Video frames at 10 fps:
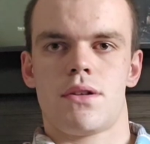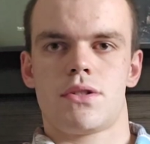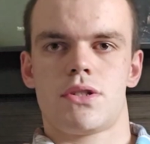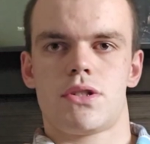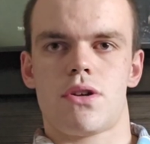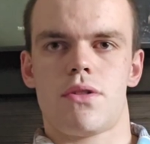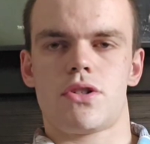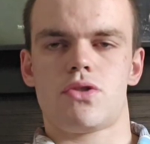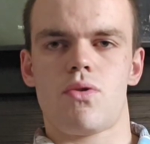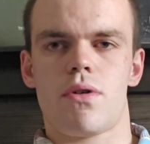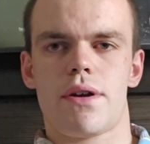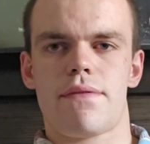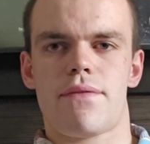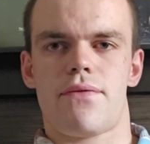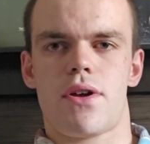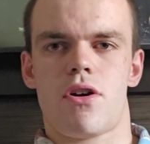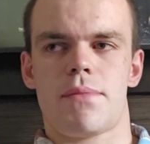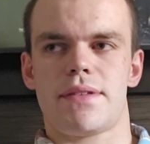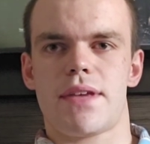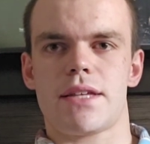So the story of the
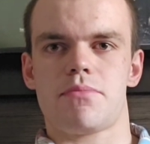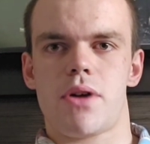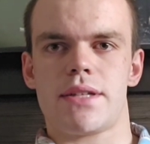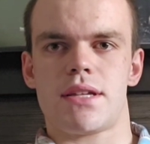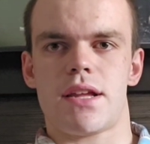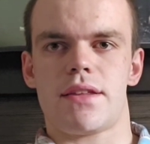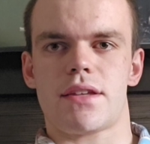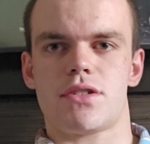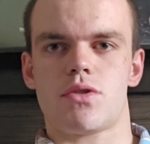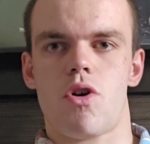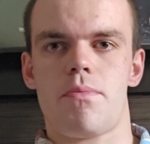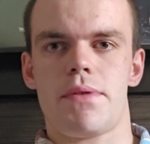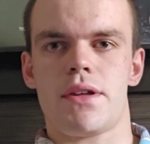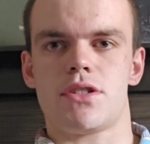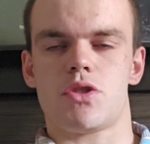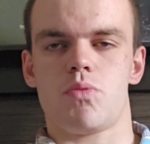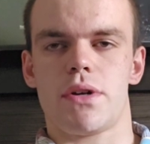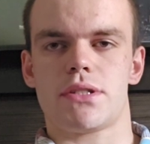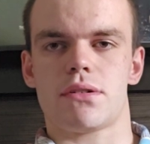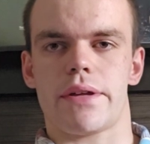film, it takes place in a dystopian
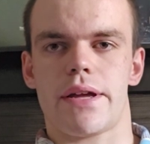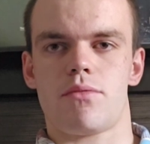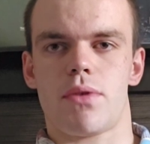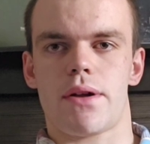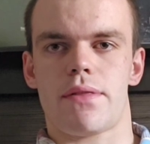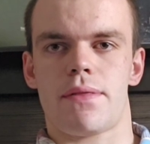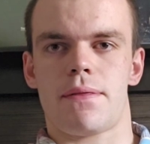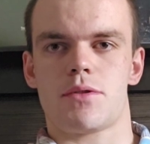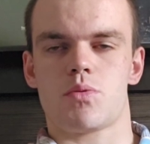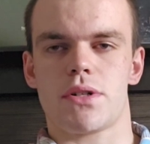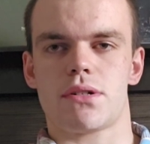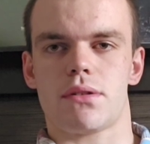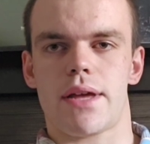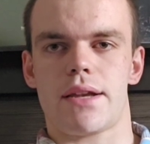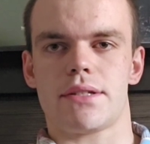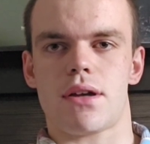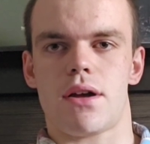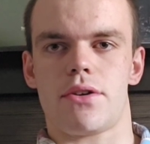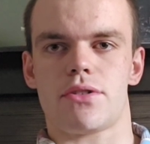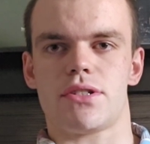Switzerland, where Switzerland is
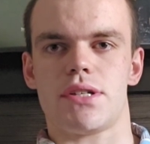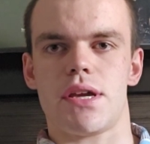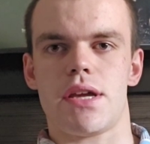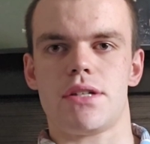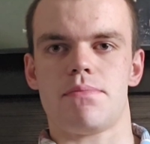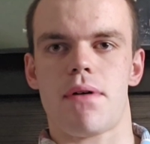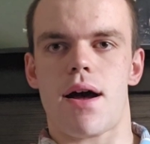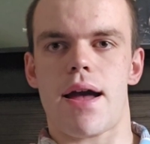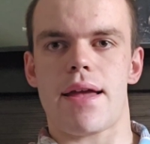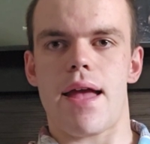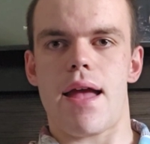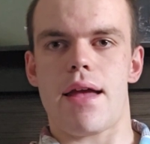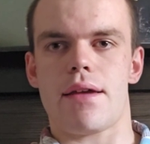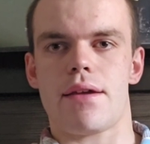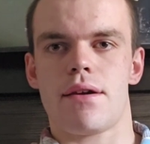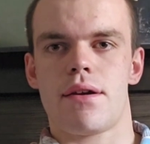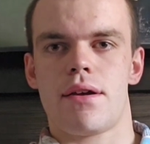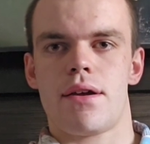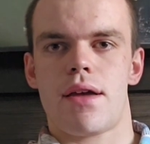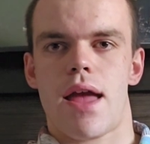under siege by a
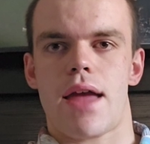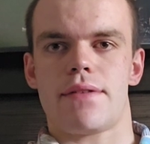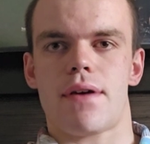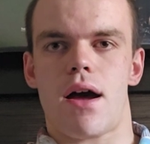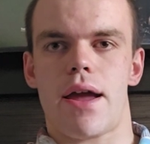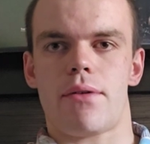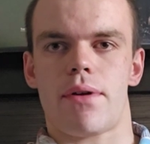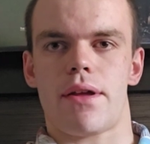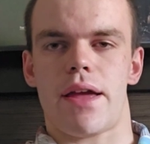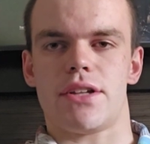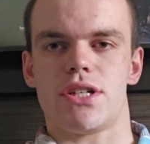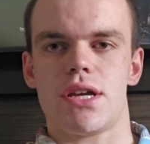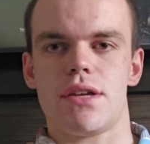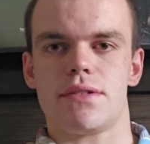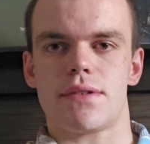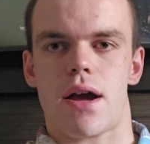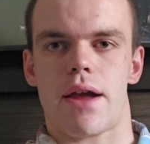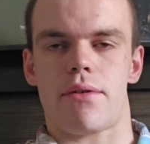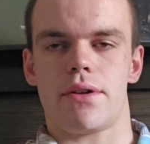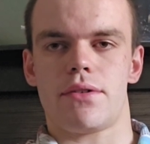tyrant, a cheese
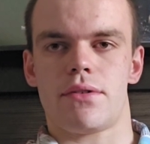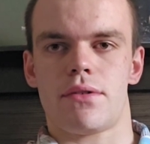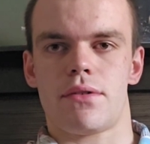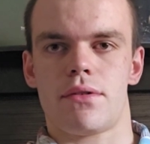tyrant.